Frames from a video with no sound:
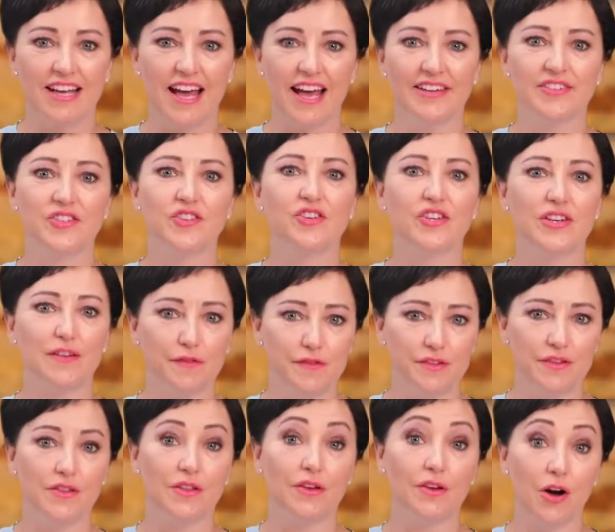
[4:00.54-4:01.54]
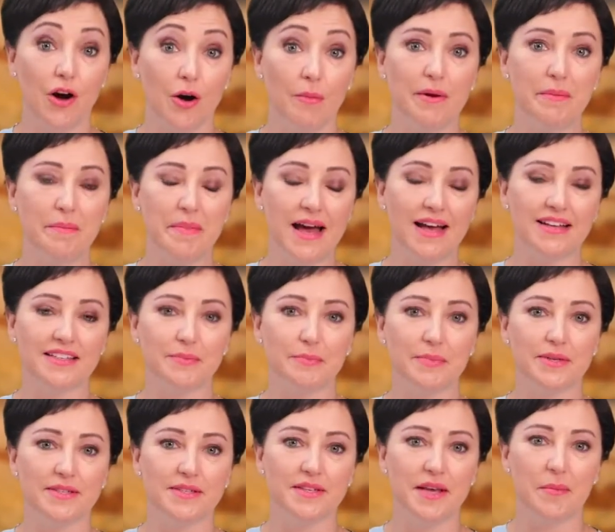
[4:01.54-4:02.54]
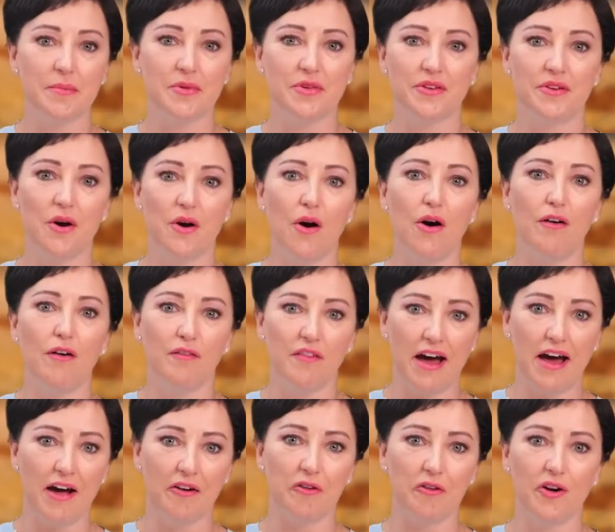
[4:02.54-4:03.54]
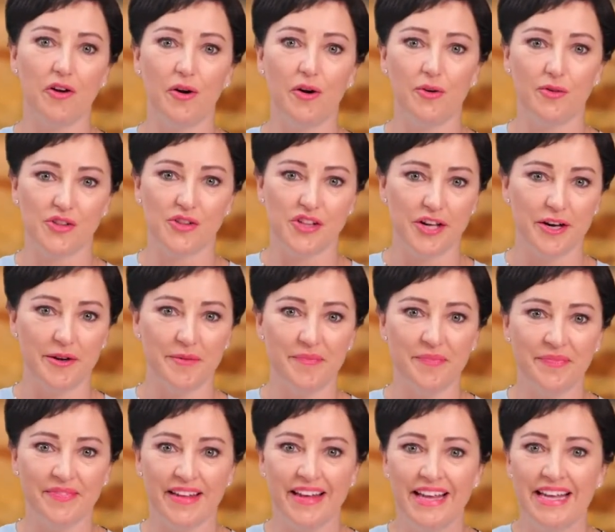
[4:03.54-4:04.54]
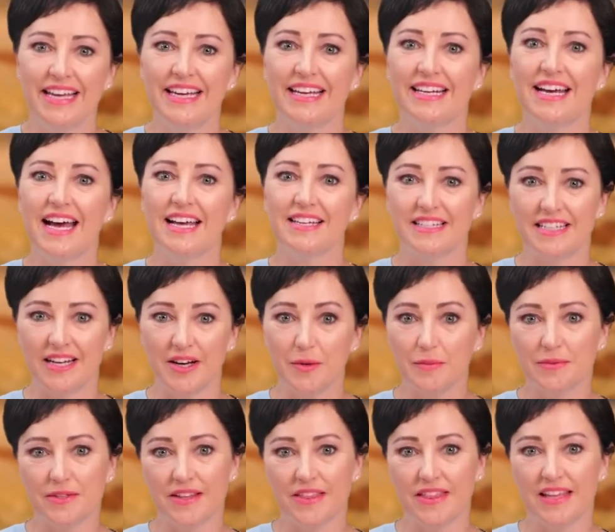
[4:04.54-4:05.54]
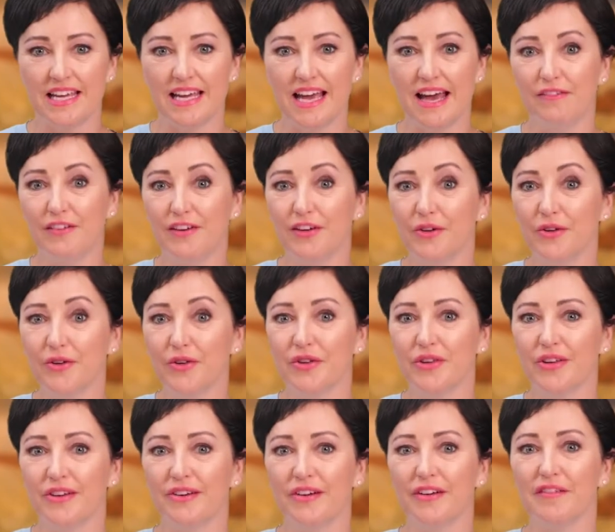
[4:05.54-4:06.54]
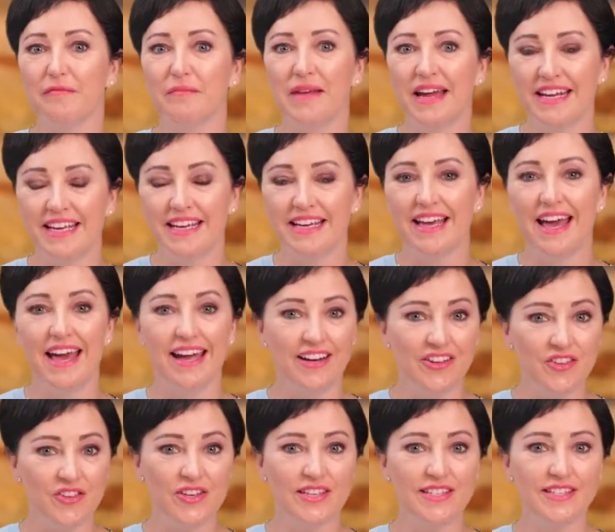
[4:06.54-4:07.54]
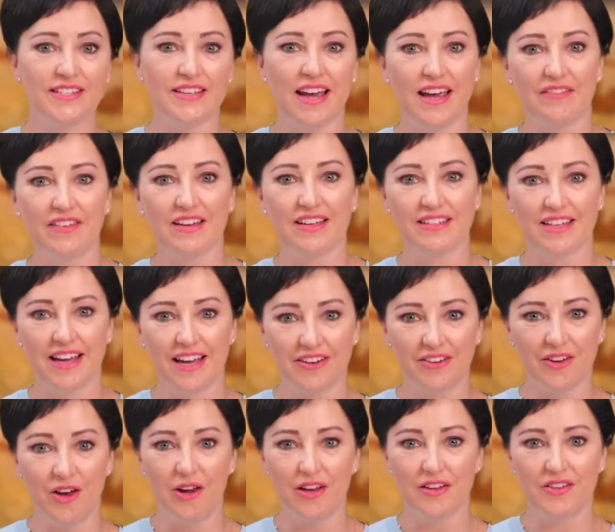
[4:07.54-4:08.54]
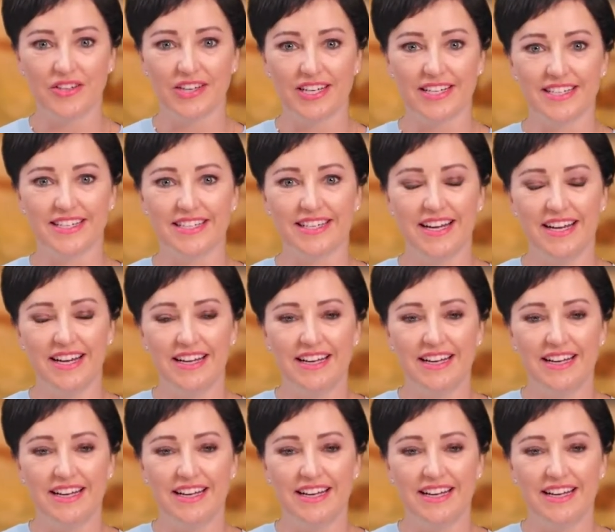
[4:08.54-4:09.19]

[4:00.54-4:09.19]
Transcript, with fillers: has shifted the common man's perception of agriculture. It has helped in the evolution of many energy saving technologies,